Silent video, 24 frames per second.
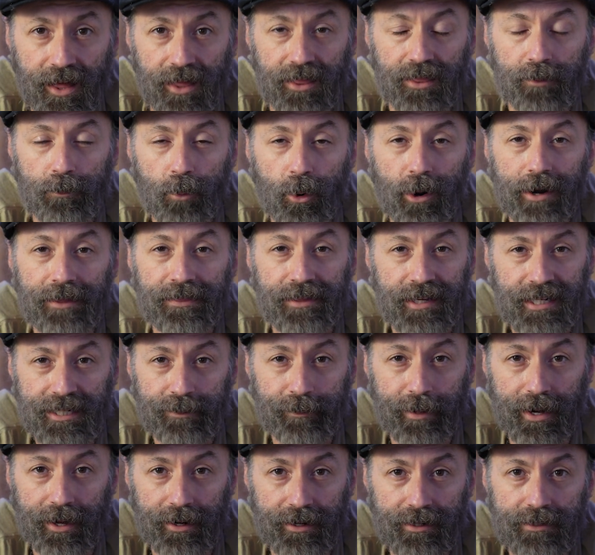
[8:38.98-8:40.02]
the more I think
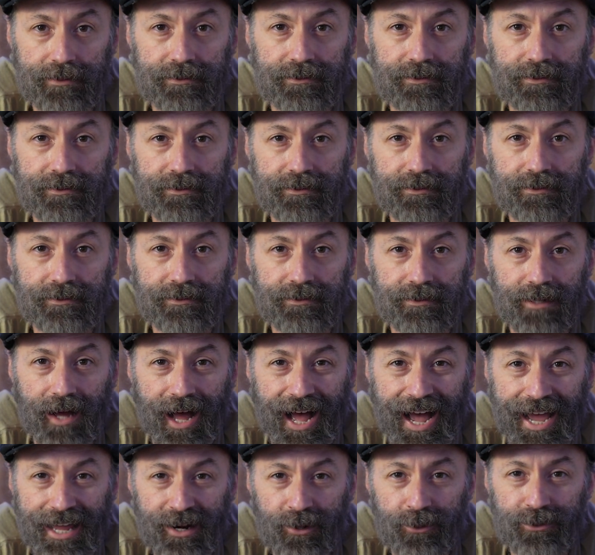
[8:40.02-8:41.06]
about it,
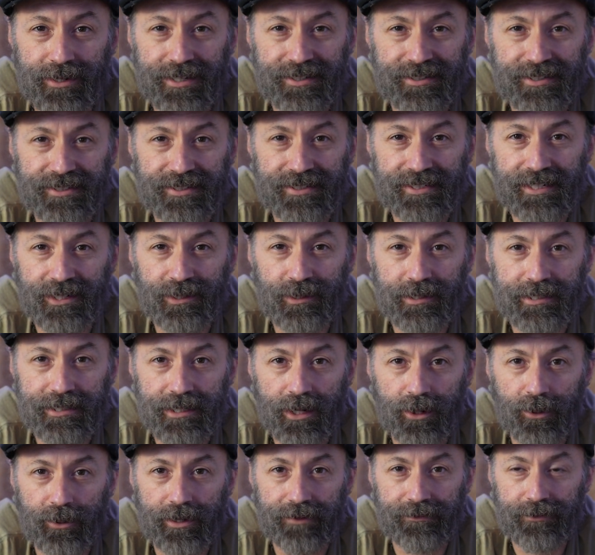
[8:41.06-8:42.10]
I don't necessarily
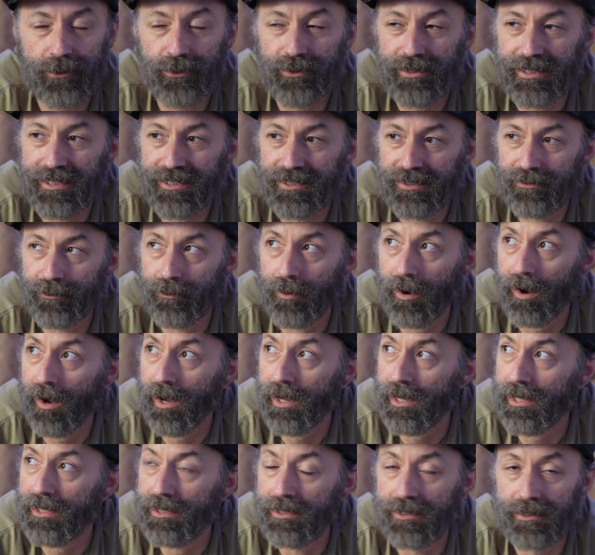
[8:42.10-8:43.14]
know if you need to
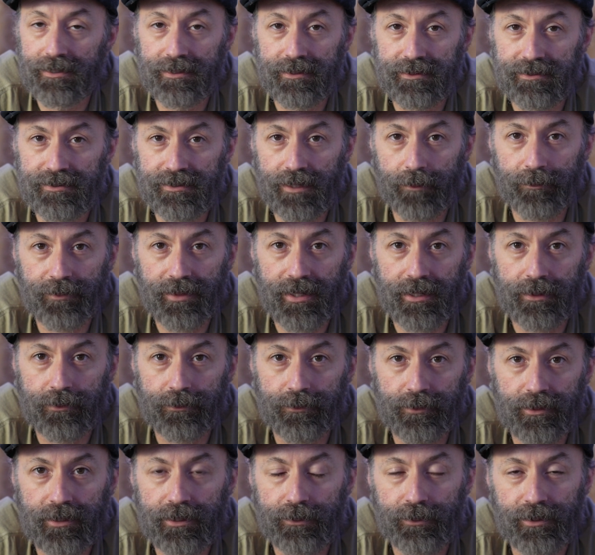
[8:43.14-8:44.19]
buy something
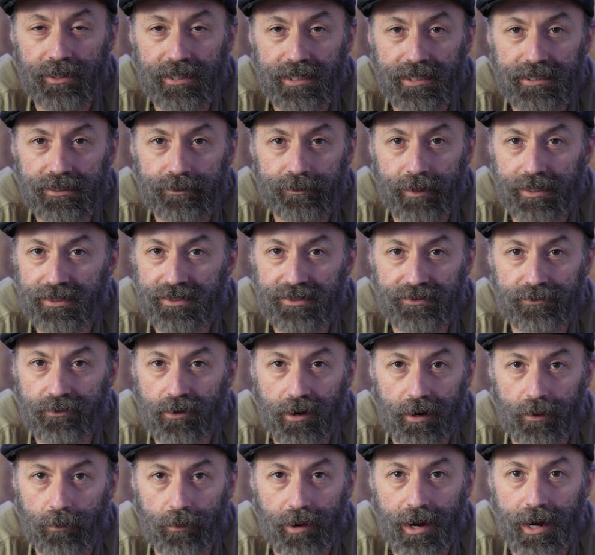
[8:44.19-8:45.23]
really, really expensive
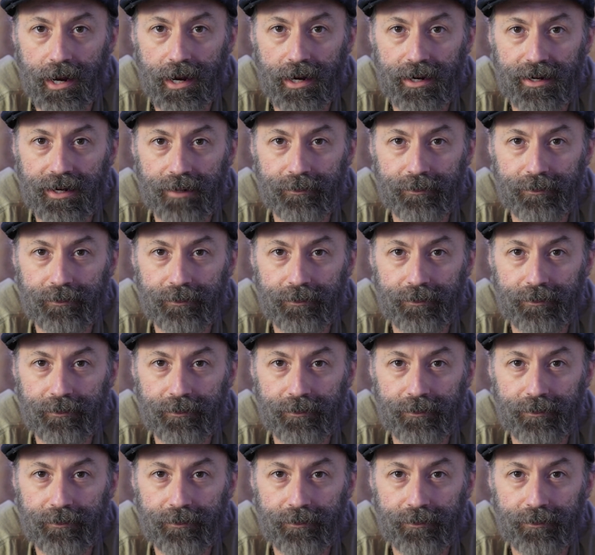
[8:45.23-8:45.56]
right away.